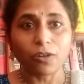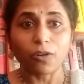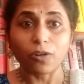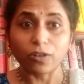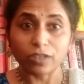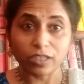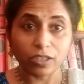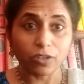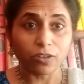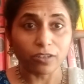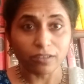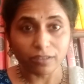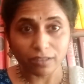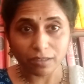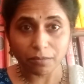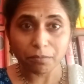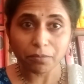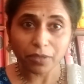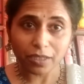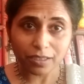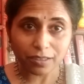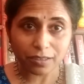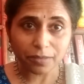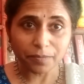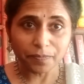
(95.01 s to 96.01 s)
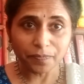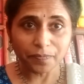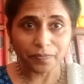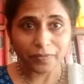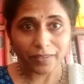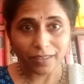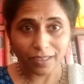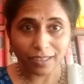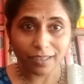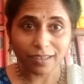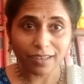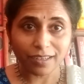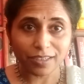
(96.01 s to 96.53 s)
audi alteram partem
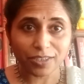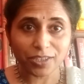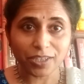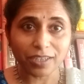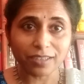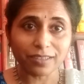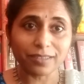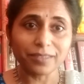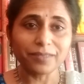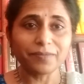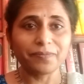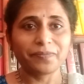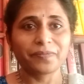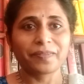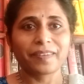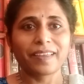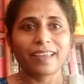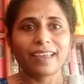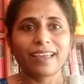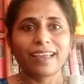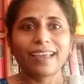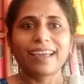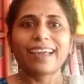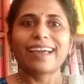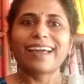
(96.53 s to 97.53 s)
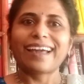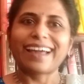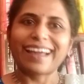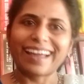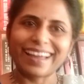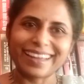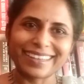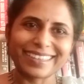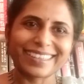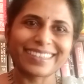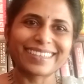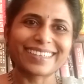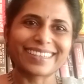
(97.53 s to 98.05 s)
in our jargon,
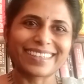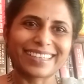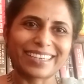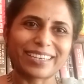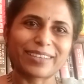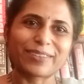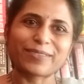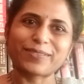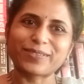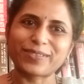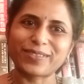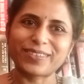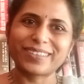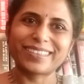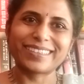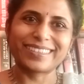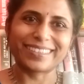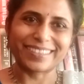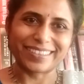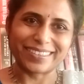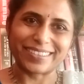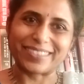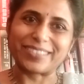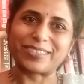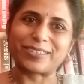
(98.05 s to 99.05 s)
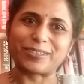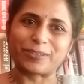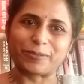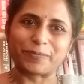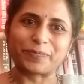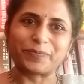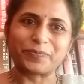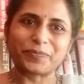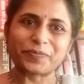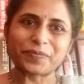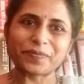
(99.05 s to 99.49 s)
and give the decision.